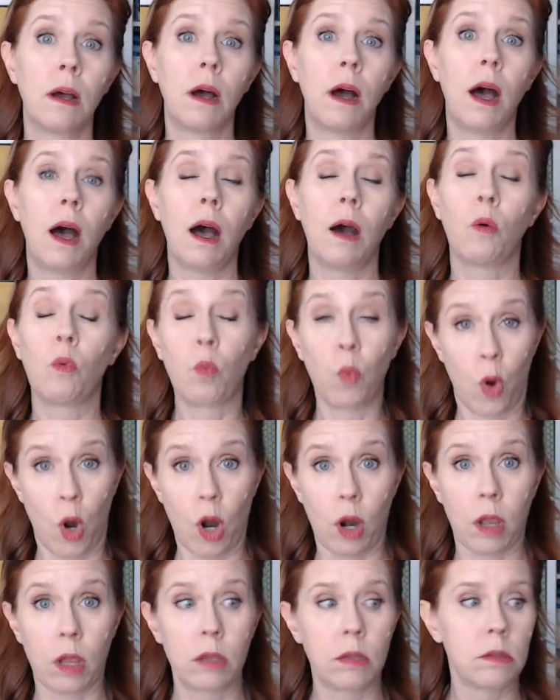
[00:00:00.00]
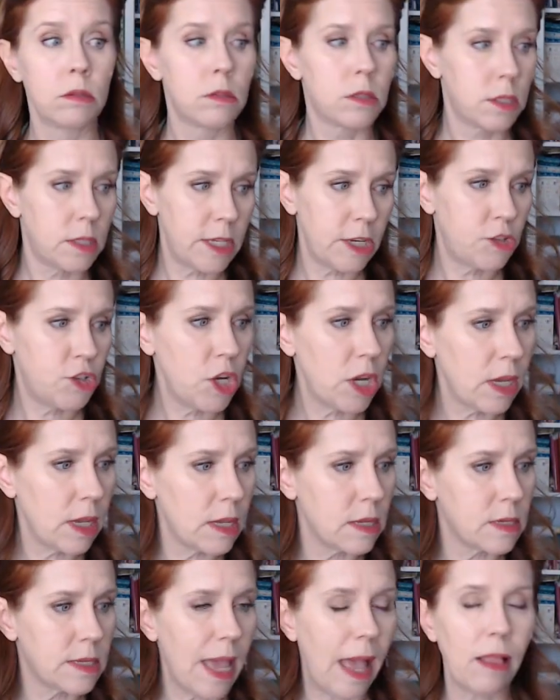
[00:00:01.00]
uh, work. Stitching
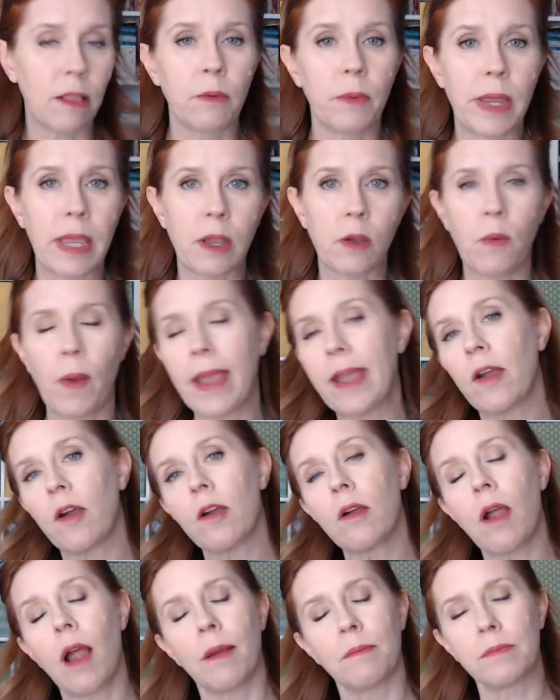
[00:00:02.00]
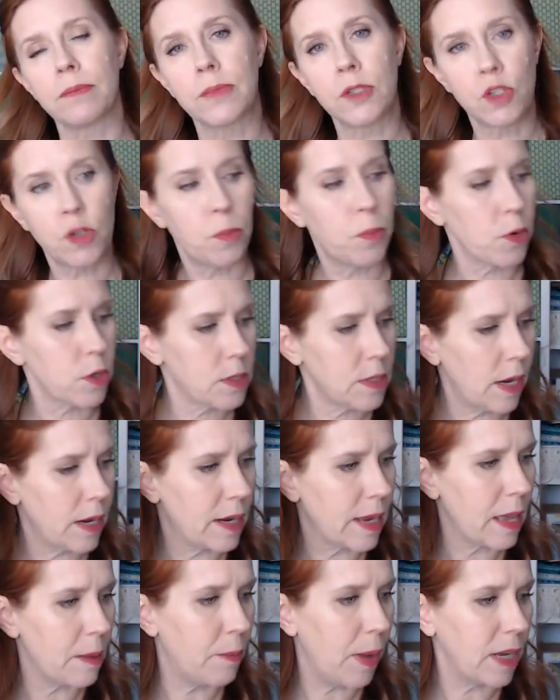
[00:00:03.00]
is Halloween Quaker. I'm super excited
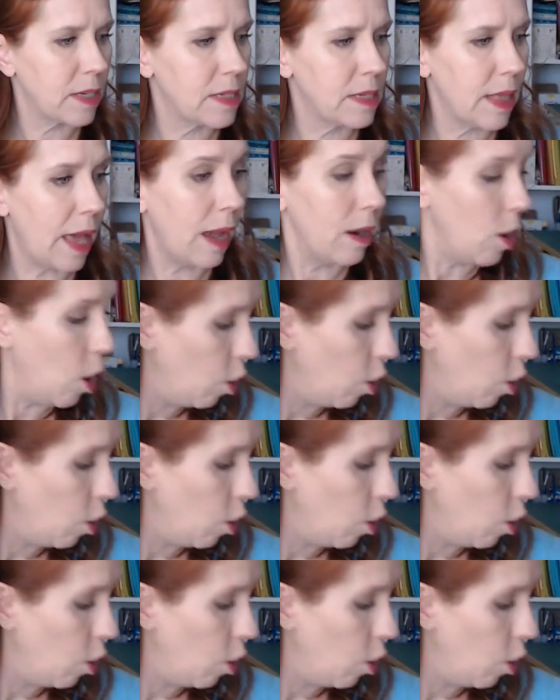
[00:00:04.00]
to get back to that.